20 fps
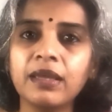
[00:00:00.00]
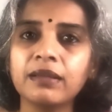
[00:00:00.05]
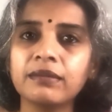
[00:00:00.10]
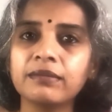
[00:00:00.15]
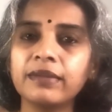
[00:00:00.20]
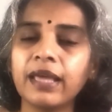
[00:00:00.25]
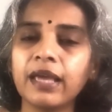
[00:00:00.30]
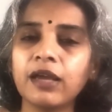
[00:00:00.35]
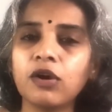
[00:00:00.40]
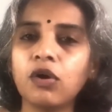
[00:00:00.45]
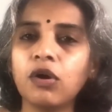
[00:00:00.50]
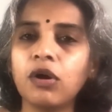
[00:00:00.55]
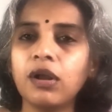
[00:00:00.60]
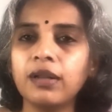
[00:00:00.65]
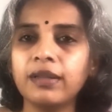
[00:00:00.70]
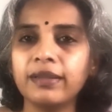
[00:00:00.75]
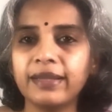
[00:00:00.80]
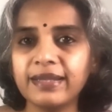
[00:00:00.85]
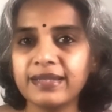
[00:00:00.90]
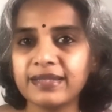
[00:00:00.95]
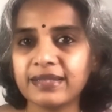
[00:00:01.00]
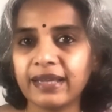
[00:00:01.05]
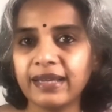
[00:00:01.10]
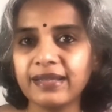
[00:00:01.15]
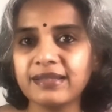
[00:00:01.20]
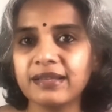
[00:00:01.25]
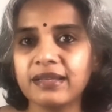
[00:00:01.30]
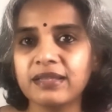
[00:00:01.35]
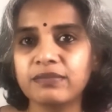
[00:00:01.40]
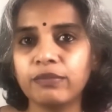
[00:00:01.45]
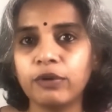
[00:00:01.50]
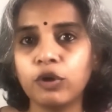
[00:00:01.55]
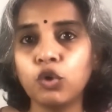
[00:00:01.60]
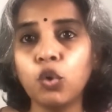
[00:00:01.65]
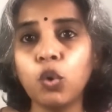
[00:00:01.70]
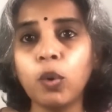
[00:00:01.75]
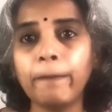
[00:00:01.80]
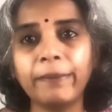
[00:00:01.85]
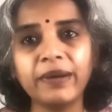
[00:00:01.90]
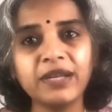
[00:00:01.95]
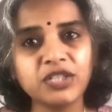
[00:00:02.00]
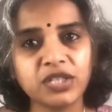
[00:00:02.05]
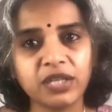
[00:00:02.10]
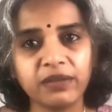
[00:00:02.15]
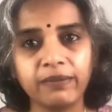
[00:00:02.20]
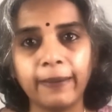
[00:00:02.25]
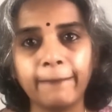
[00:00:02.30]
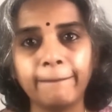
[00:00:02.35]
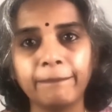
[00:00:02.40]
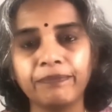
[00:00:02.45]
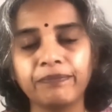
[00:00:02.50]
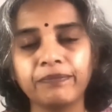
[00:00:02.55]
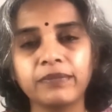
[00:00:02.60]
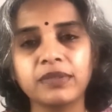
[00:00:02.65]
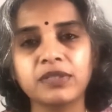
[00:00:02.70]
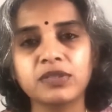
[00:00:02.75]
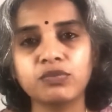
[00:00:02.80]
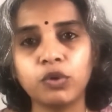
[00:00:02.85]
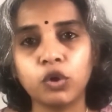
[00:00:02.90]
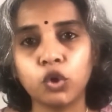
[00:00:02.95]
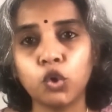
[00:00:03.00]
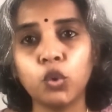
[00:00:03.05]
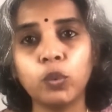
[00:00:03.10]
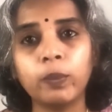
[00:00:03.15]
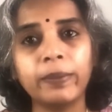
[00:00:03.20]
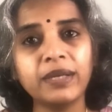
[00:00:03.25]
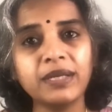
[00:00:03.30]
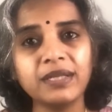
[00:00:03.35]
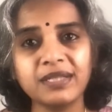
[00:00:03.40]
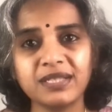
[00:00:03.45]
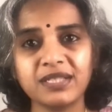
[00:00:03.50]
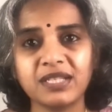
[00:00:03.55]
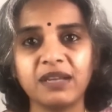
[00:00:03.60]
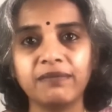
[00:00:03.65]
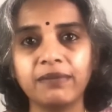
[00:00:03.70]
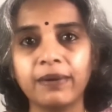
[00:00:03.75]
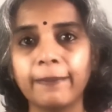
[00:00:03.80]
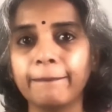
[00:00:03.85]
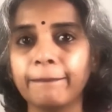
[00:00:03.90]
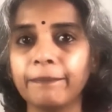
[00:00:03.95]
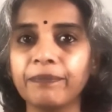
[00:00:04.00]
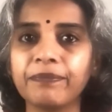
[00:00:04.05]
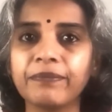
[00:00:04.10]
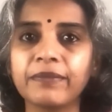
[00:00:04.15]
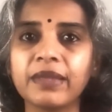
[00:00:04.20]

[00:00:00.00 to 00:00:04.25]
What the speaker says: they call this as Swaropa Shivam.